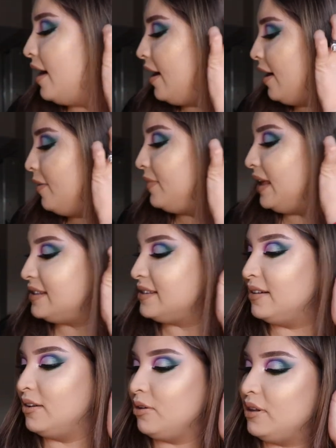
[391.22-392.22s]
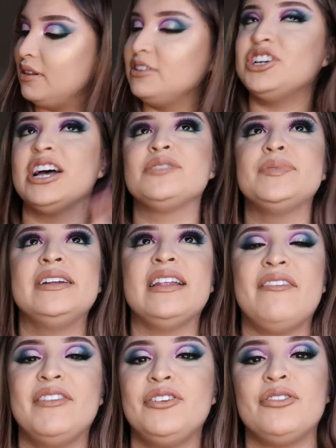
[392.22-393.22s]
um, that's a jasmine and
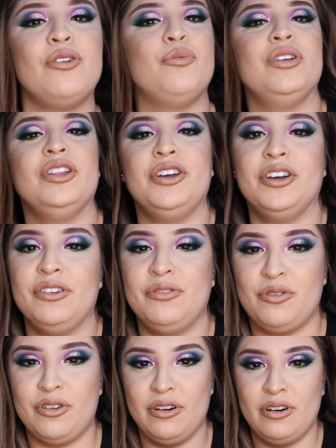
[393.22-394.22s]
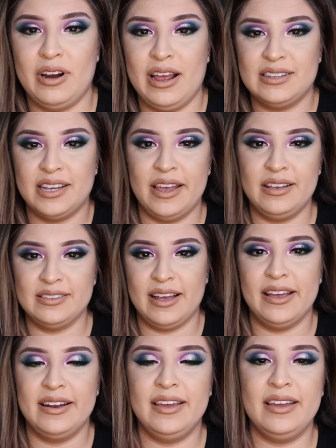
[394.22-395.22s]
lavender are really good for
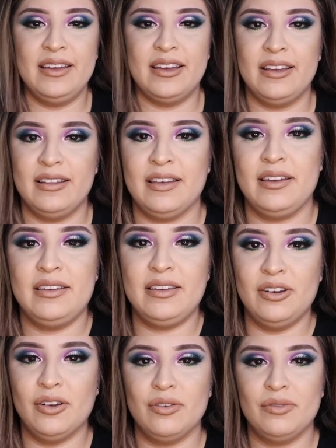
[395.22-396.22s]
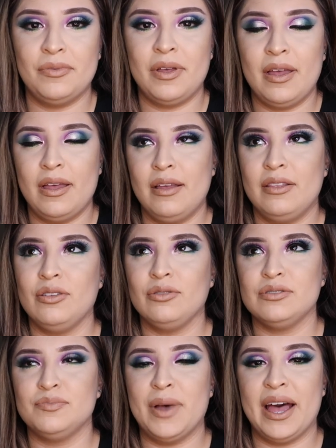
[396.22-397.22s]
anti-anxiety and like you know
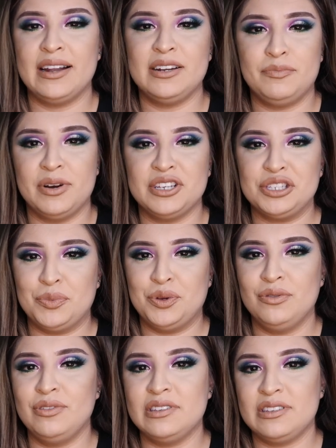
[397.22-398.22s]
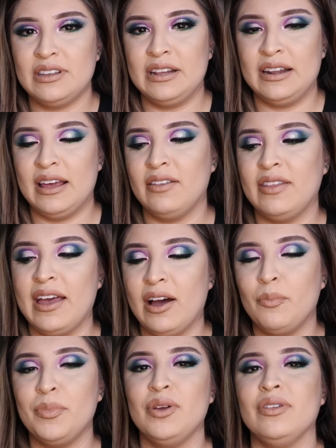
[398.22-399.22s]
those bad depressed moods and they
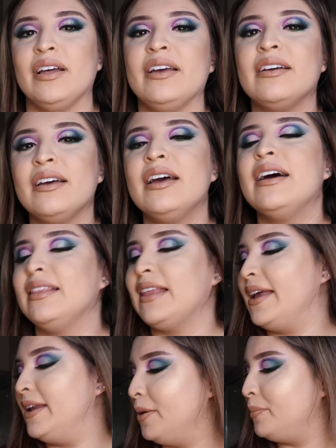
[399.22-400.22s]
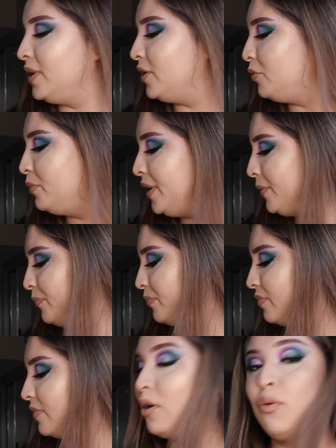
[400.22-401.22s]
help you like lighten up a little bit
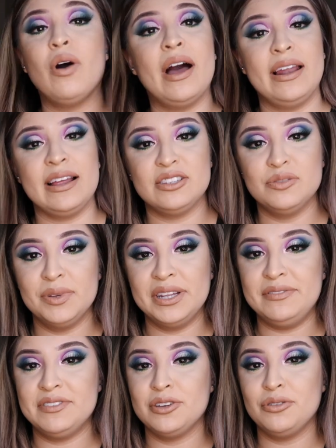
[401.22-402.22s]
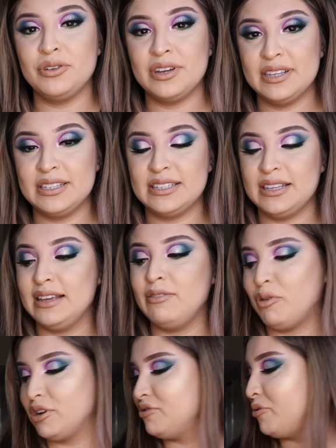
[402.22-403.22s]
well i like to believe so because
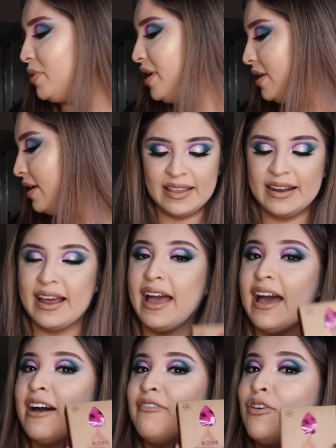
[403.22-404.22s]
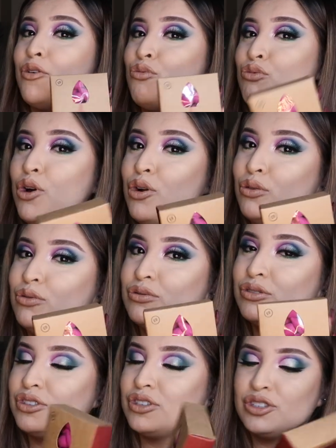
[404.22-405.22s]
it works for me and then i have a
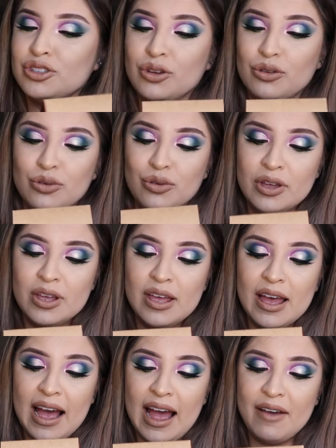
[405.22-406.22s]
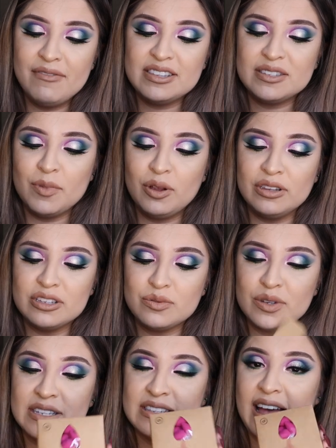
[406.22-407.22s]
rose so i haven't smelled this
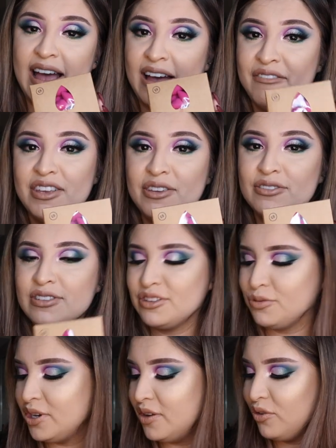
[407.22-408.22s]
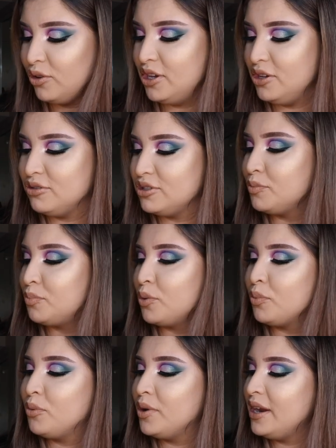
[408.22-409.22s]
one because i haven't used this one i've only used the
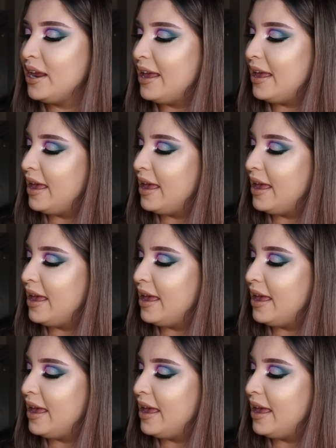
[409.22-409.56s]
purple one